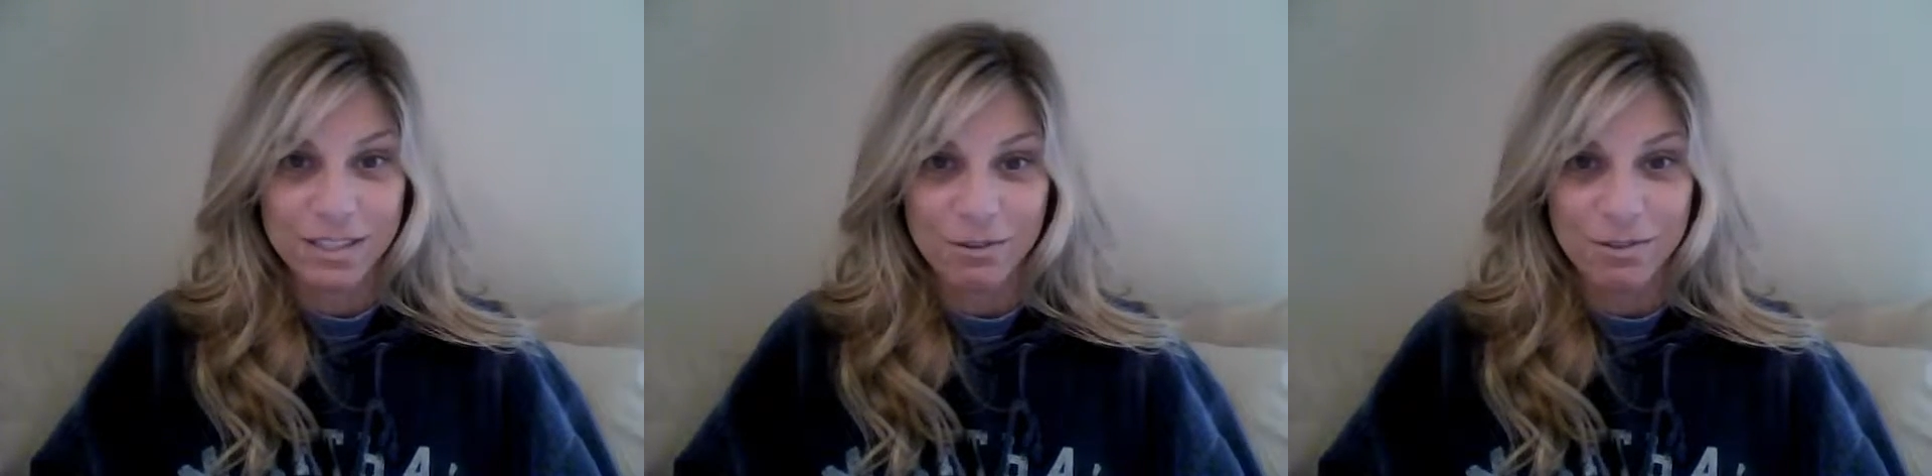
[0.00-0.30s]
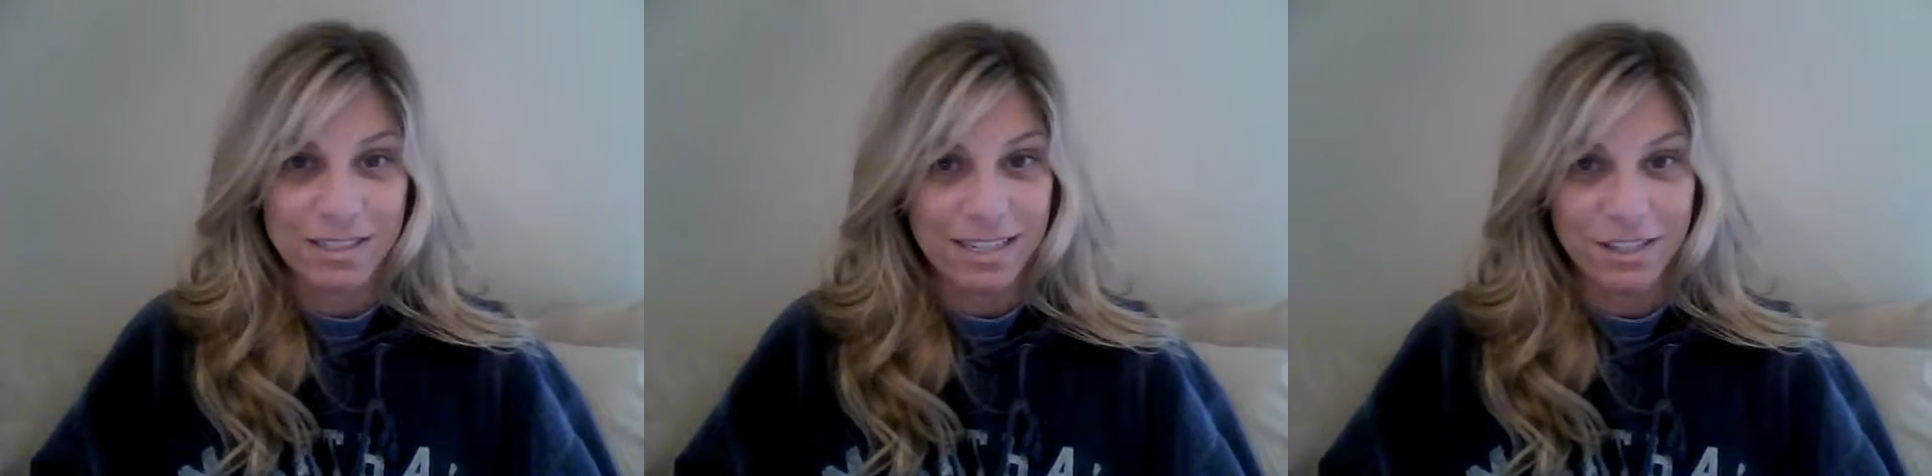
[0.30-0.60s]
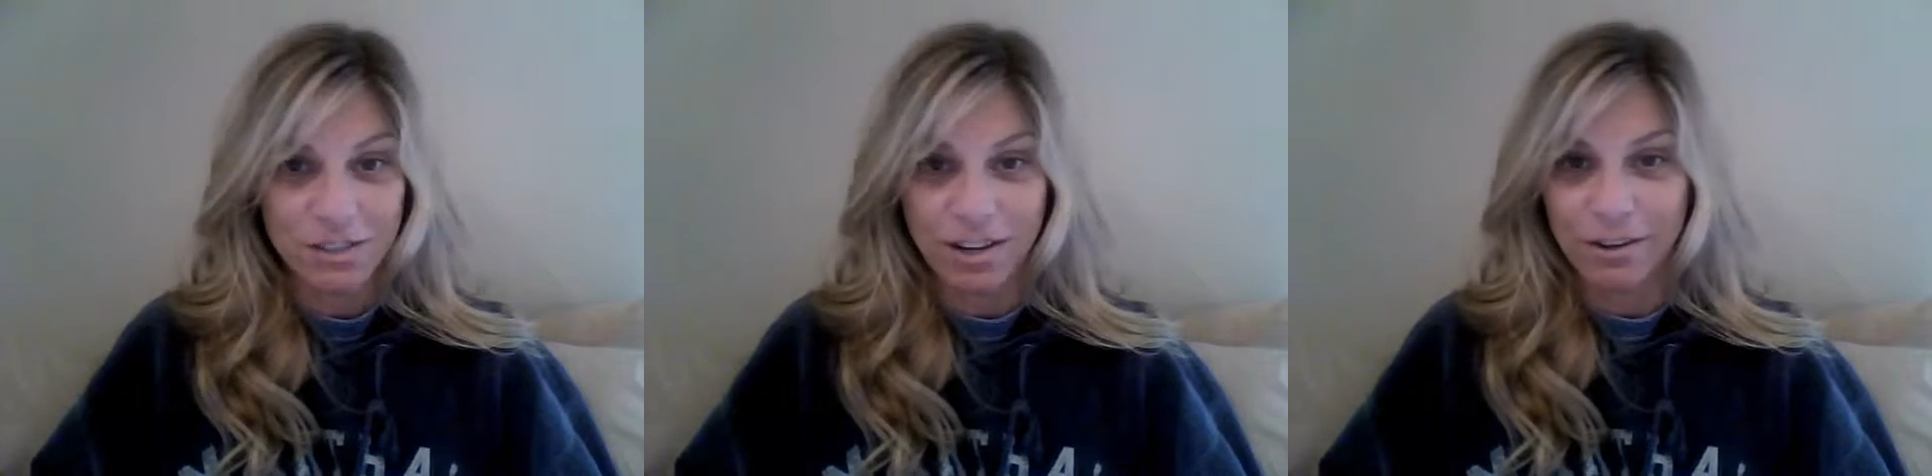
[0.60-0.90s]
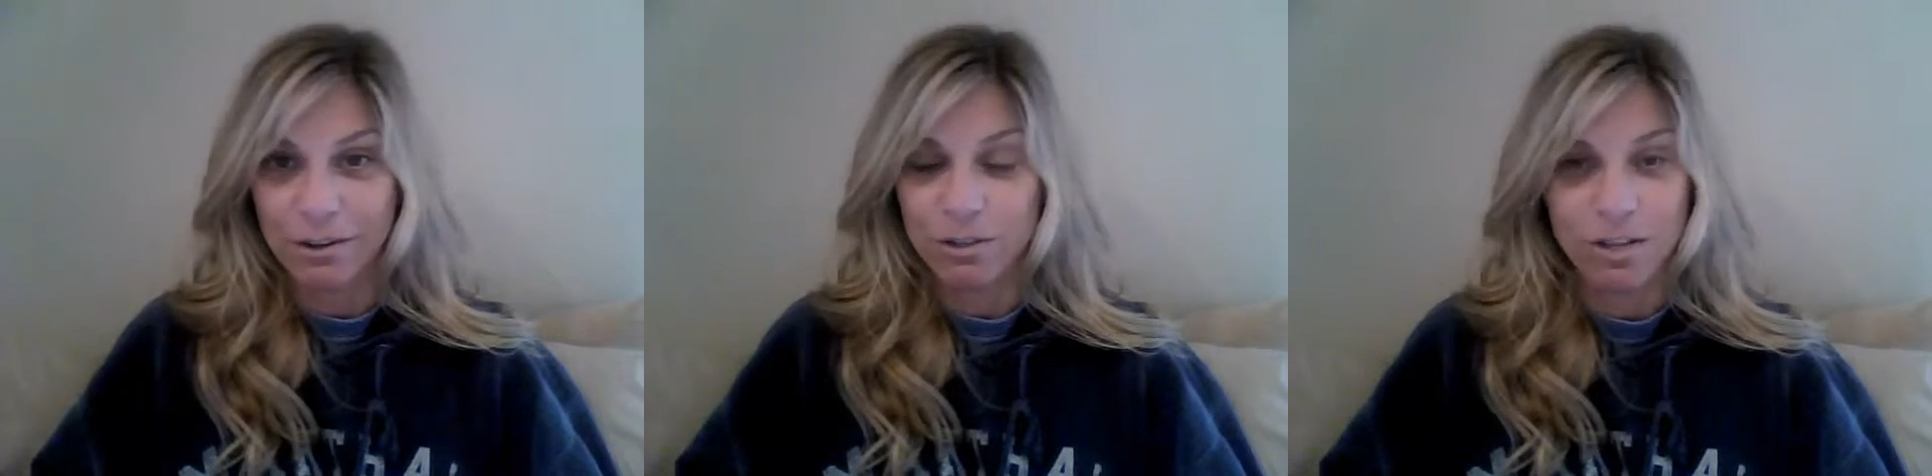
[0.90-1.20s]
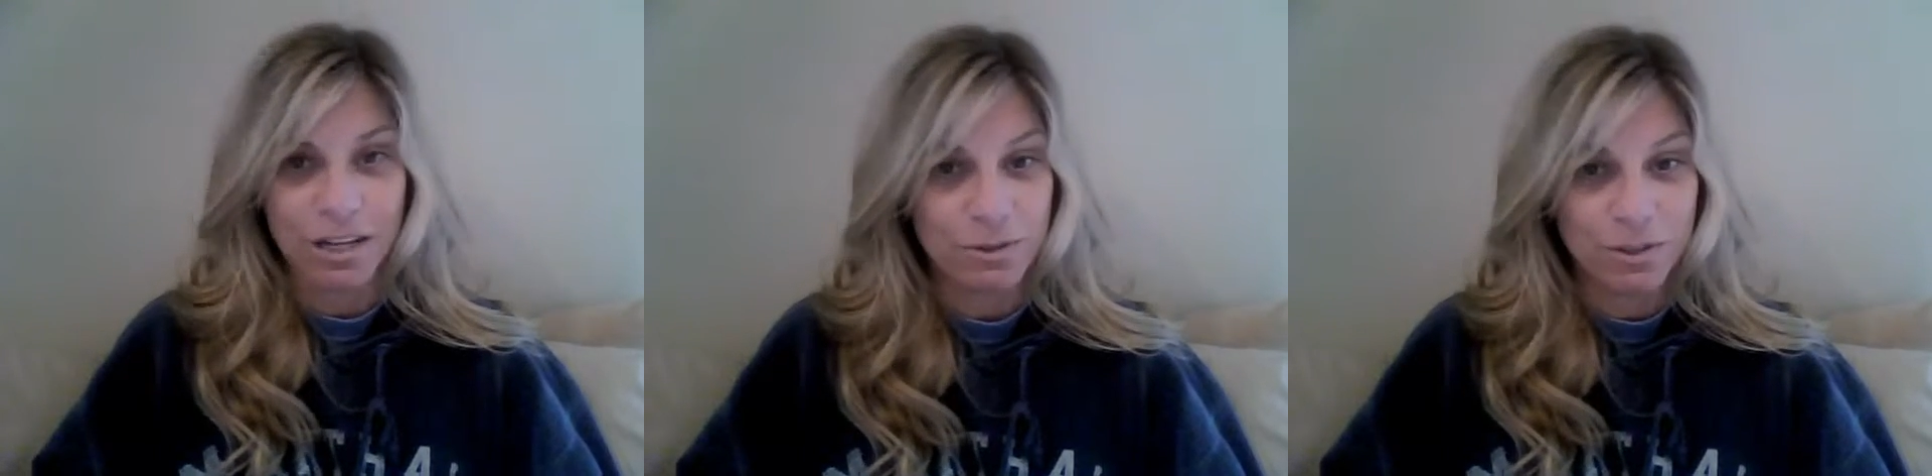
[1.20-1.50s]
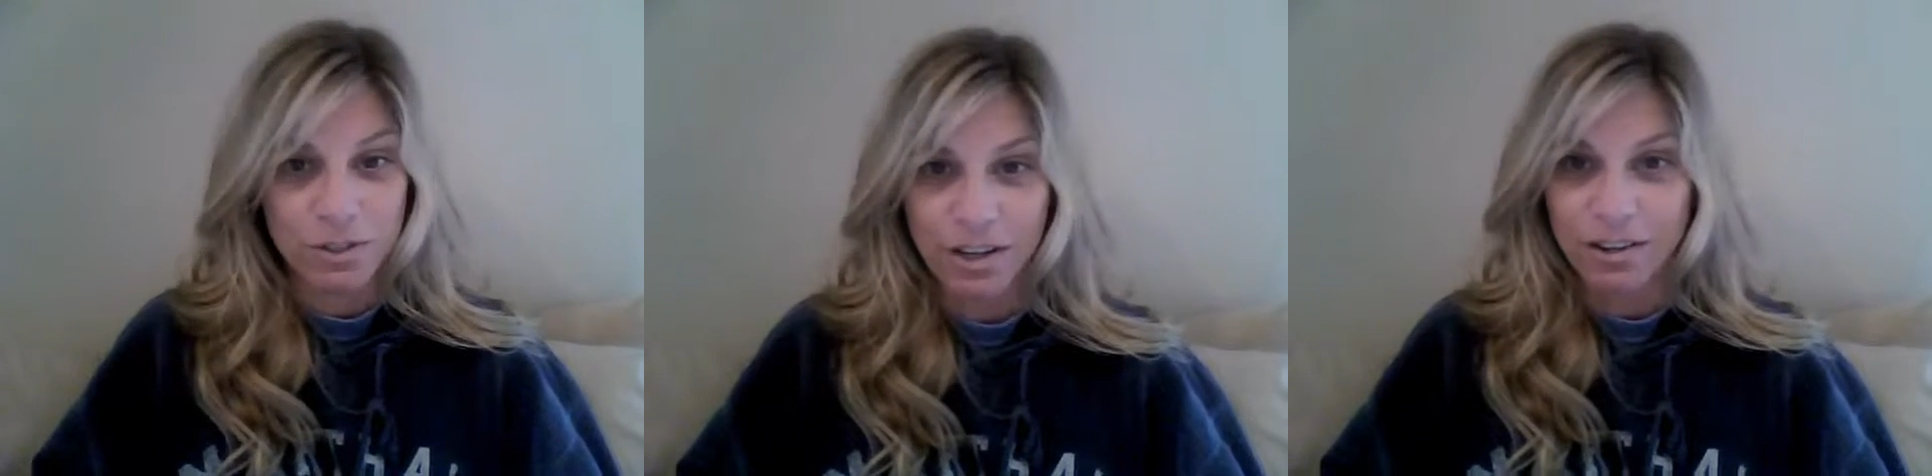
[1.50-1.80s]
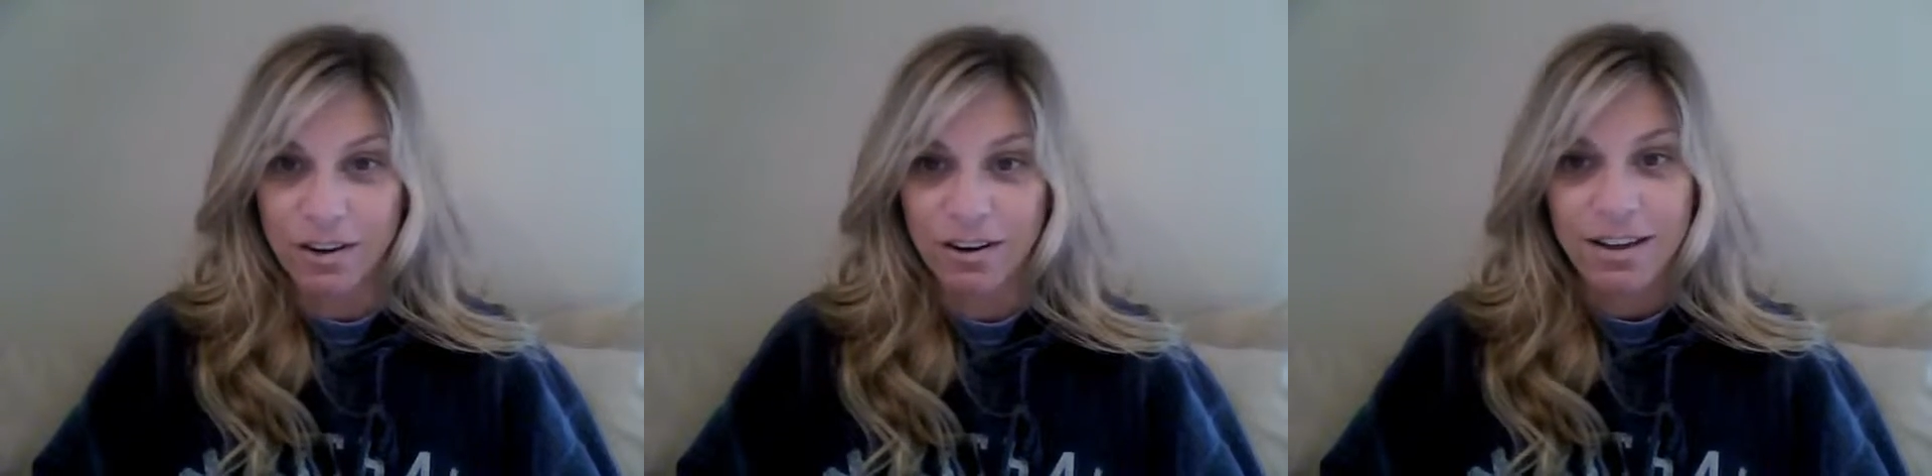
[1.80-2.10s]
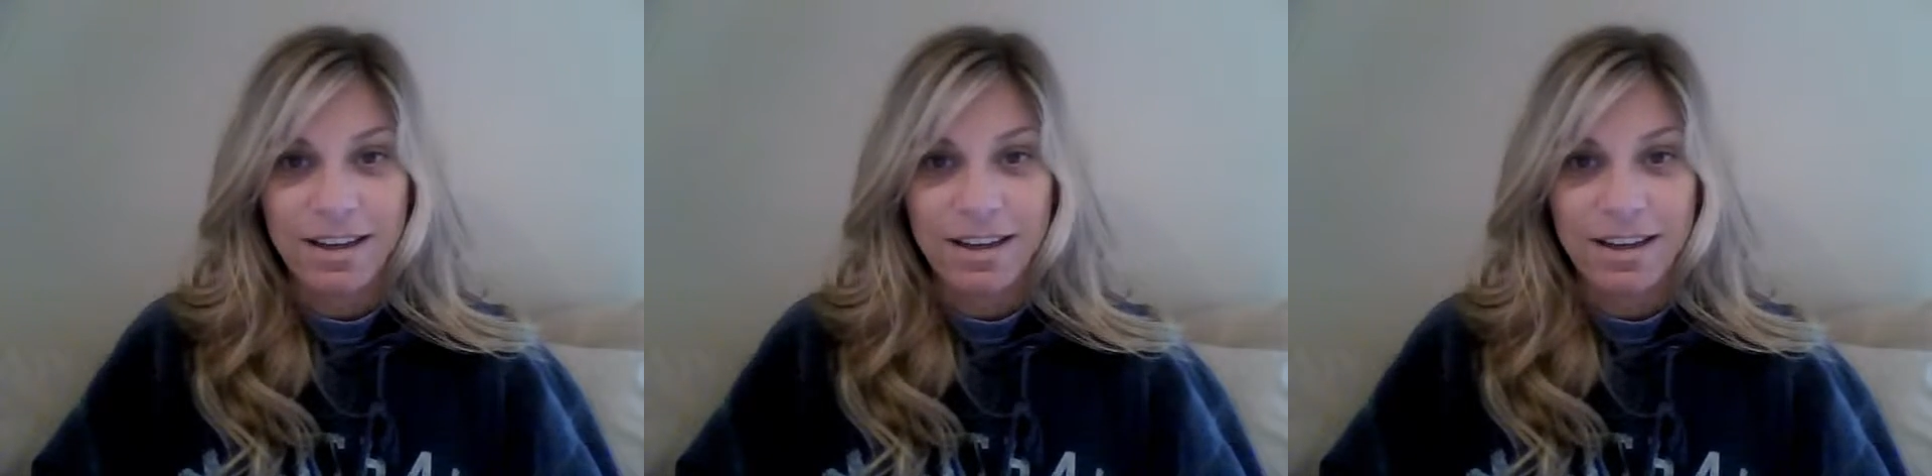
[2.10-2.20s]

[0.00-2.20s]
so you see each other, you talk to each other.